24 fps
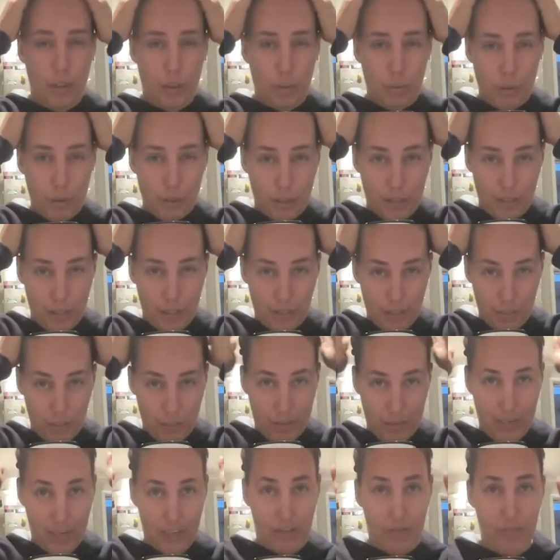they will still
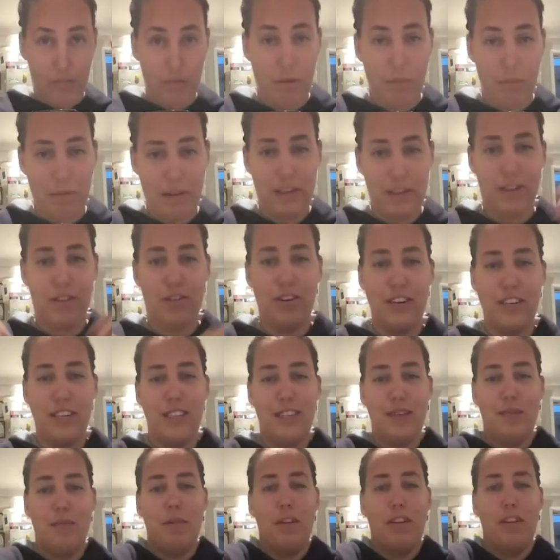get a bit
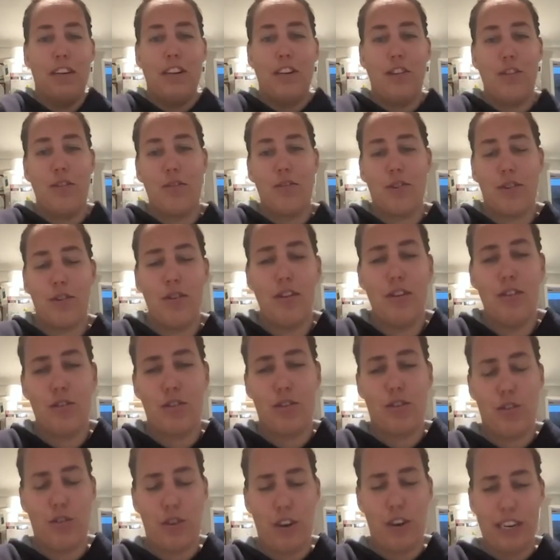crazy, but they don't go in
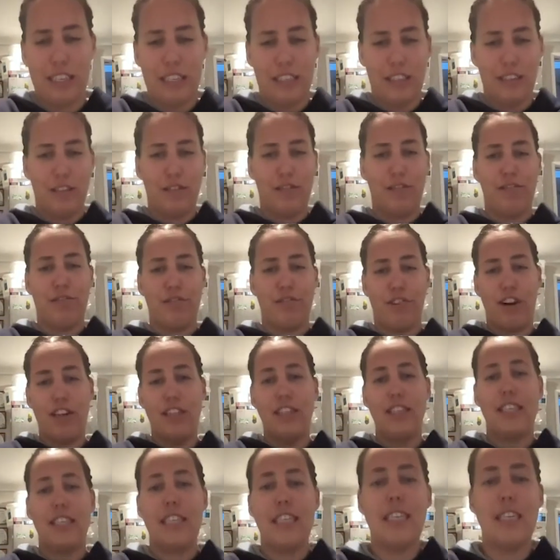those crazy
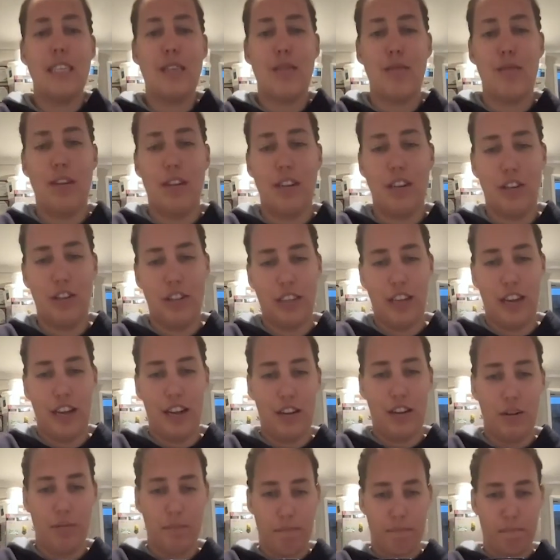frenzies where they just
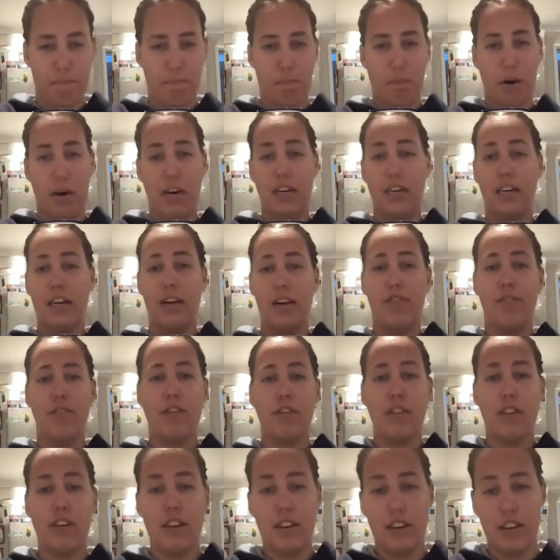end up biting
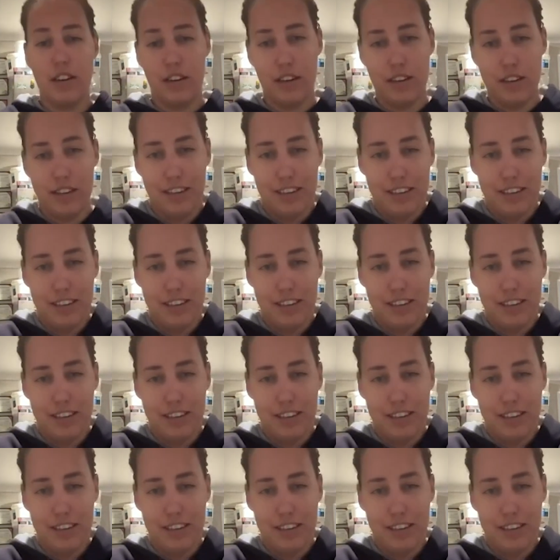everything.